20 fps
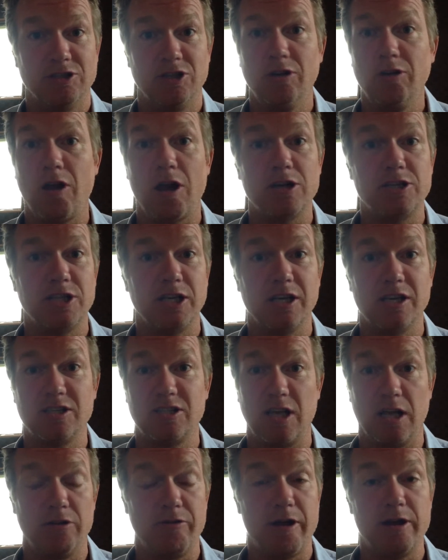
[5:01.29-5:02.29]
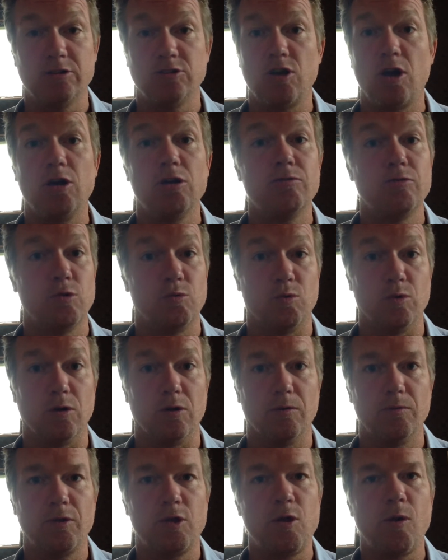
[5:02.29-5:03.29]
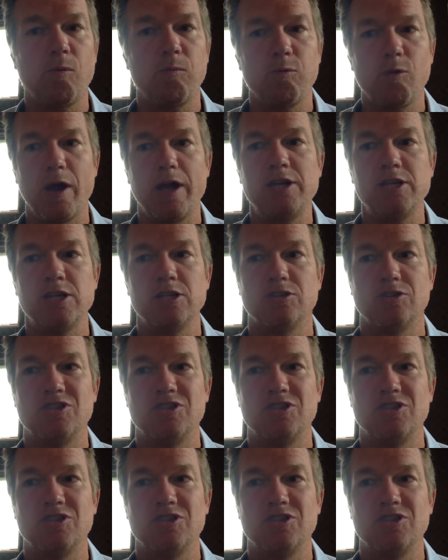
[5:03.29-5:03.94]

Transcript: They're launching accelerators all over the world. Corporations